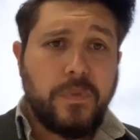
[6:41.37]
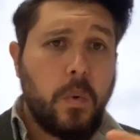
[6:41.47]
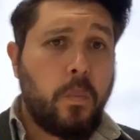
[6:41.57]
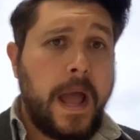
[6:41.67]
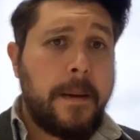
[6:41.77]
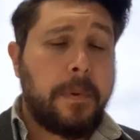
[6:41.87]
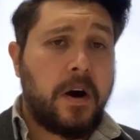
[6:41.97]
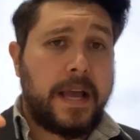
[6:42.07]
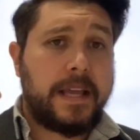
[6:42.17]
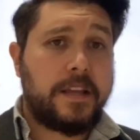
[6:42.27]

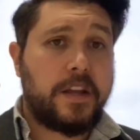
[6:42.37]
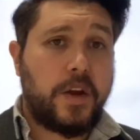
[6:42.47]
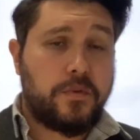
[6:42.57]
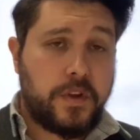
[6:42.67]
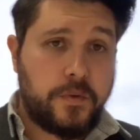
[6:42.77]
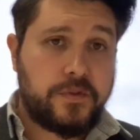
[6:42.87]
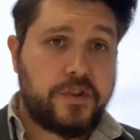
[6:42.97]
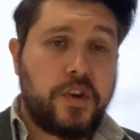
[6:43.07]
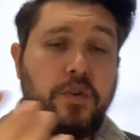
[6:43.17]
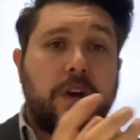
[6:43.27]
whereby, you know, those
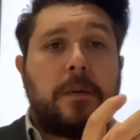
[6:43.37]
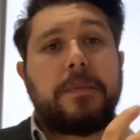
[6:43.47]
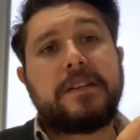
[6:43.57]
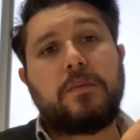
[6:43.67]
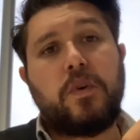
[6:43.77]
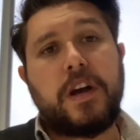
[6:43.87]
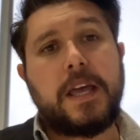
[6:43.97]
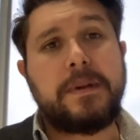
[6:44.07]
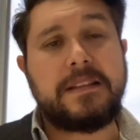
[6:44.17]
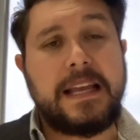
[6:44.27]
two companies are
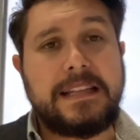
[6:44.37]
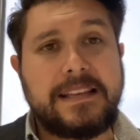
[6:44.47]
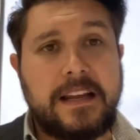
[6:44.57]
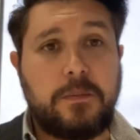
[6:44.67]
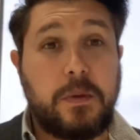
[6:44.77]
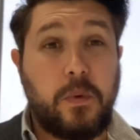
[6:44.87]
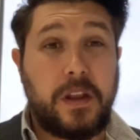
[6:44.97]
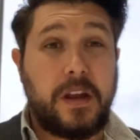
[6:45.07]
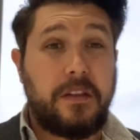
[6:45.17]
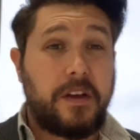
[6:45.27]
working in tandem with one
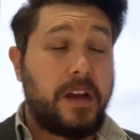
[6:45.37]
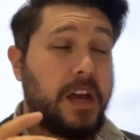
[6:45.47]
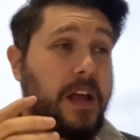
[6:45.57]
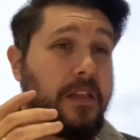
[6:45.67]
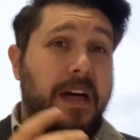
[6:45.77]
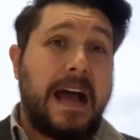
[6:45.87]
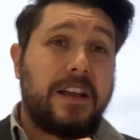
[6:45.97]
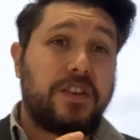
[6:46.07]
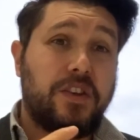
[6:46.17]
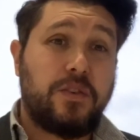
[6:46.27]
another, that
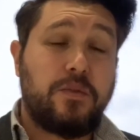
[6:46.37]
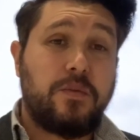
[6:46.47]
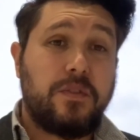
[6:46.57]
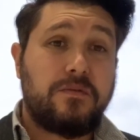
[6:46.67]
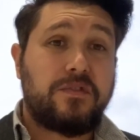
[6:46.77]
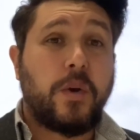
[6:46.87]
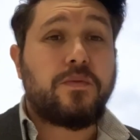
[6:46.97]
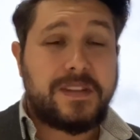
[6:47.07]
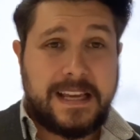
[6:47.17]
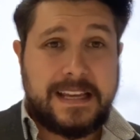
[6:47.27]
you
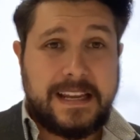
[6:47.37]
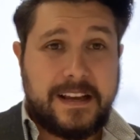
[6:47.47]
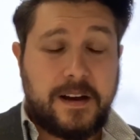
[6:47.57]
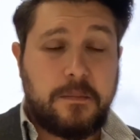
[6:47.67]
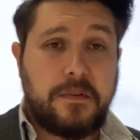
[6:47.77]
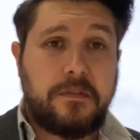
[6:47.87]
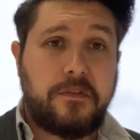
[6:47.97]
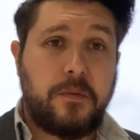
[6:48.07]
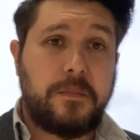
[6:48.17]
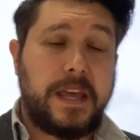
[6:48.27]
don't take an income
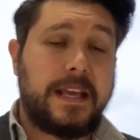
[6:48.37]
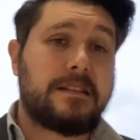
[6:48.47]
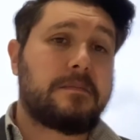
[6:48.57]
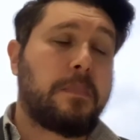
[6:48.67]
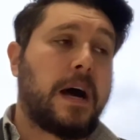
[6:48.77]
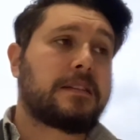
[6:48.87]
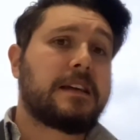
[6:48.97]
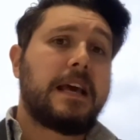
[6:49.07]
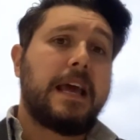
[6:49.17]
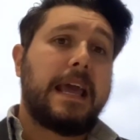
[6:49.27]
from these. But
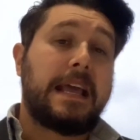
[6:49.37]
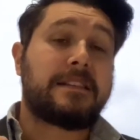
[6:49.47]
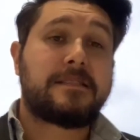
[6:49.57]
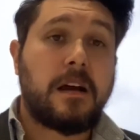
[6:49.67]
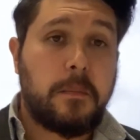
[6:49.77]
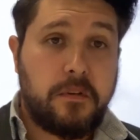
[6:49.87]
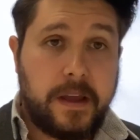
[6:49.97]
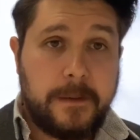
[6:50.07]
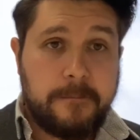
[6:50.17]
in summary,